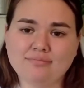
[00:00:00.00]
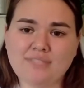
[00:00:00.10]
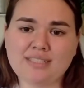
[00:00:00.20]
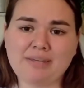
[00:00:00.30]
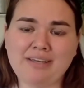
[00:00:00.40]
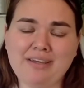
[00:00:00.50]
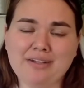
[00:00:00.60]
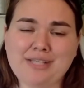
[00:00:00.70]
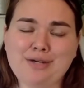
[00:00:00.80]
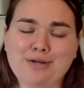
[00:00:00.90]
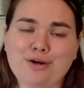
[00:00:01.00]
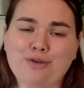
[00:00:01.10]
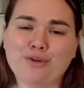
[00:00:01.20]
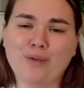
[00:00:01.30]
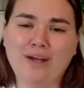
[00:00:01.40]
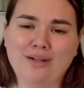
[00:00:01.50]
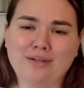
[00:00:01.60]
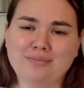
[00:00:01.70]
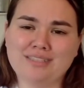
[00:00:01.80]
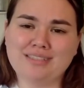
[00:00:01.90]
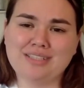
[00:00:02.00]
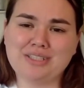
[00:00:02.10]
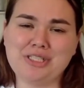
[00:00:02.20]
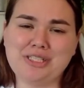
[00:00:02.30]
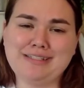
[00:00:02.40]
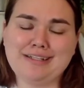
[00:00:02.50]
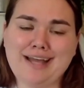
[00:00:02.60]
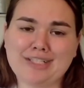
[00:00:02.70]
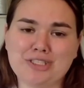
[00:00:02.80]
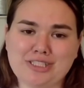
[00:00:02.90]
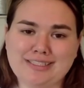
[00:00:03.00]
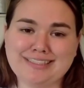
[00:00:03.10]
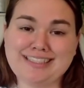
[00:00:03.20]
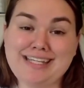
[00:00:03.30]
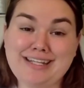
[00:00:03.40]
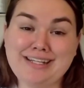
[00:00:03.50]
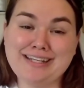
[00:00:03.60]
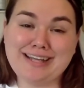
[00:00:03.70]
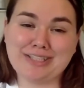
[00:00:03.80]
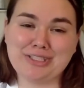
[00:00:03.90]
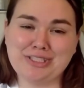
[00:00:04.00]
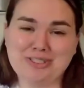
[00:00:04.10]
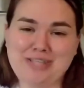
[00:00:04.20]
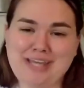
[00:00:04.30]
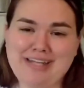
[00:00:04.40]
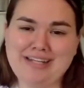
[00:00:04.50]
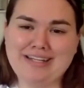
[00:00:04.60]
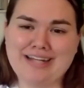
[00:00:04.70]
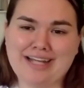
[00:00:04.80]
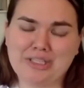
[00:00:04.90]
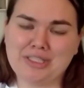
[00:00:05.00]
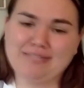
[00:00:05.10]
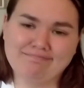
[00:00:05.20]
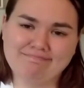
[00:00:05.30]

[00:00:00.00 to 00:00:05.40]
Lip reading: Is my caretaker overwhelmed, and does she need connection? Does he need connection? Do they need connection?